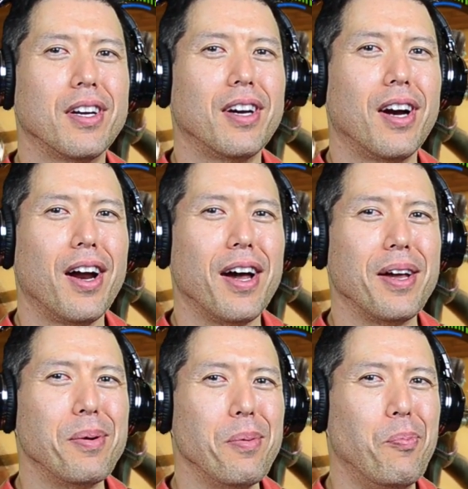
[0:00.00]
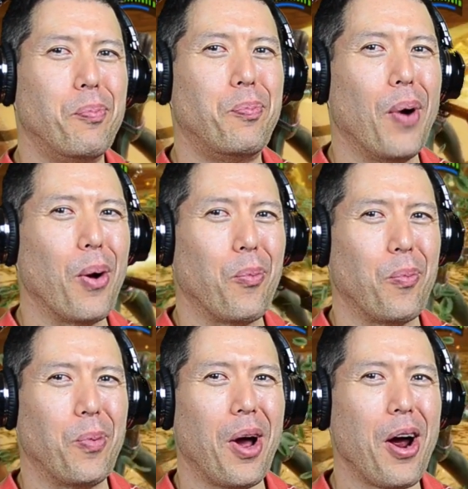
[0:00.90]
All right. But,
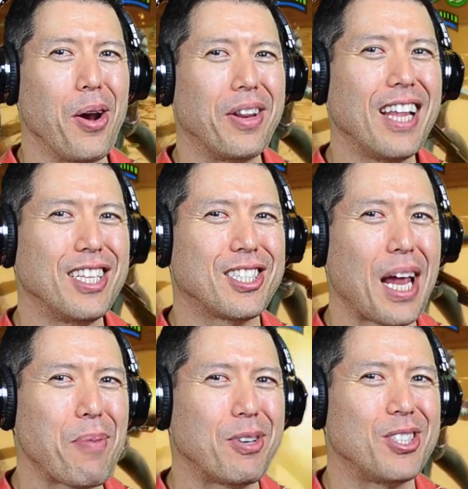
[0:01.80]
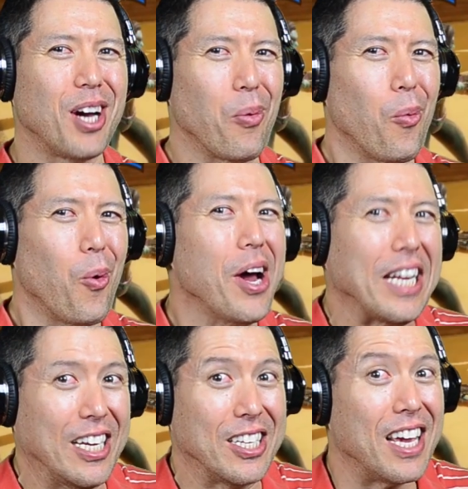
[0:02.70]
all right, disclaimer's done.
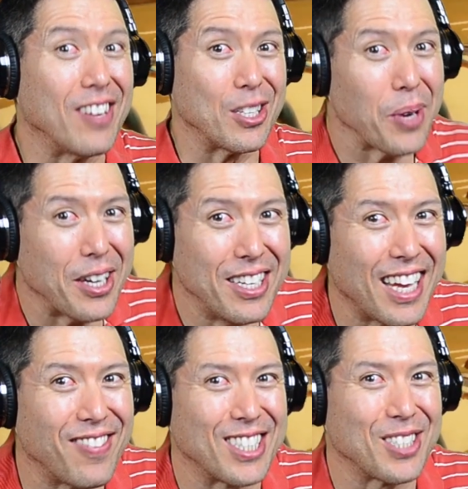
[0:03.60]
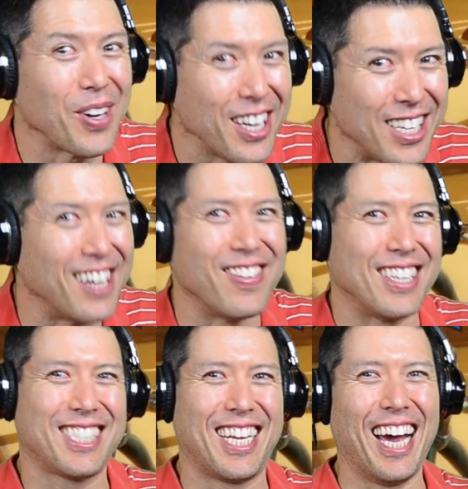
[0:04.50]
What can you give us? What can you give us? What can you give
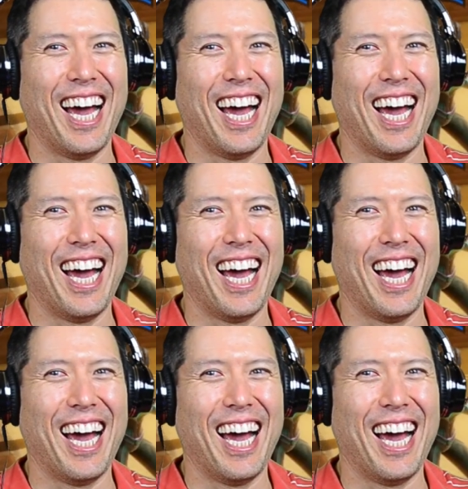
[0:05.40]
us?